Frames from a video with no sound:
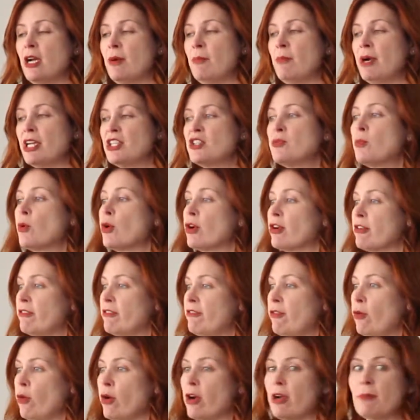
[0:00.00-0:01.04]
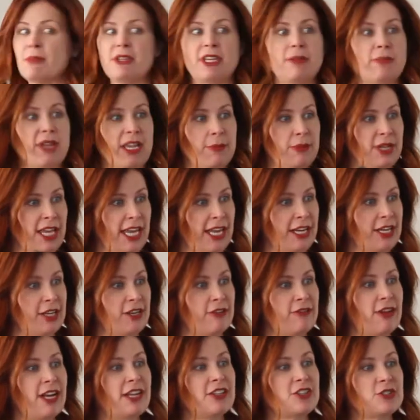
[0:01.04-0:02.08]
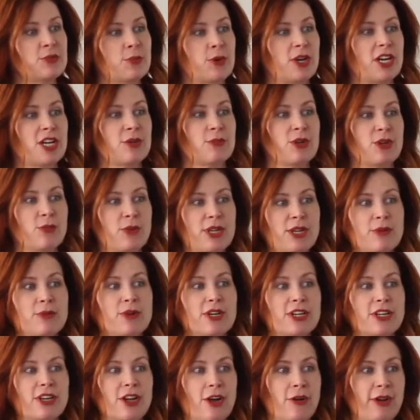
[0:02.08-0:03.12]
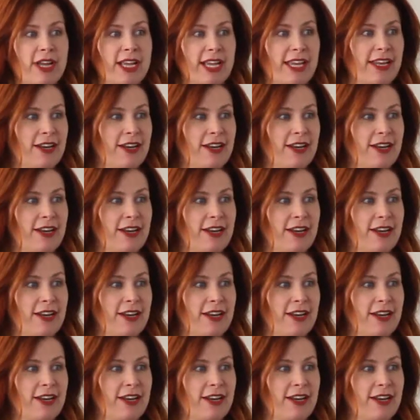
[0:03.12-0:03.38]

much more informed than maybe any of us were when we were going.